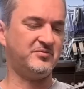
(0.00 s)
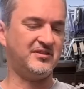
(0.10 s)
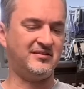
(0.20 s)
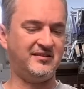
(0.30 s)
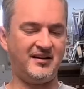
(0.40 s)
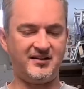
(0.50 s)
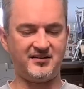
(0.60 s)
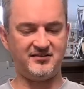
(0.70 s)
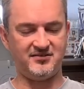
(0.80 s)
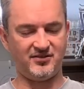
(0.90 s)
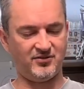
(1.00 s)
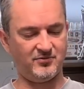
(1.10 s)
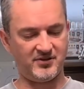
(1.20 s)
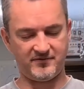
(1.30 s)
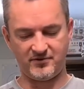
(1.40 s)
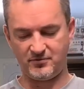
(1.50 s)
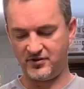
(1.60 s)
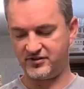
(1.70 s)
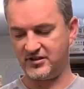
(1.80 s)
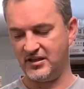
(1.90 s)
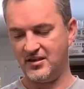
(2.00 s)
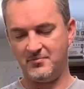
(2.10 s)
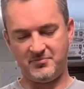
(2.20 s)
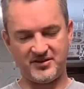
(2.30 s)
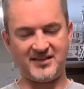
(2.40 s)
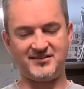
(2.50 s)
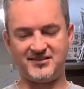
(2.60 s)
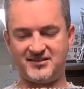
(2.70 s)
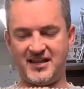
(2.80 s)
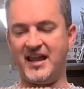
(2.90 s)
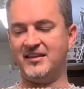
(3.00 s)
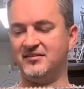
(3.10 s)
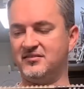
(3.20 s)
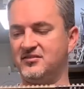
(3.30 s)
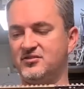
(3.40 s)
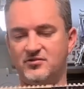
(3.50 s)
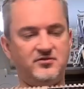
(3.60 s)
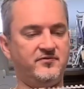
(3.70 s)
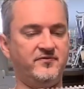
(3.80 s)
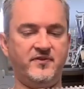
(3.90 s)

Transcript: to be, a dark earth or whatever it was, but that's the standard sort of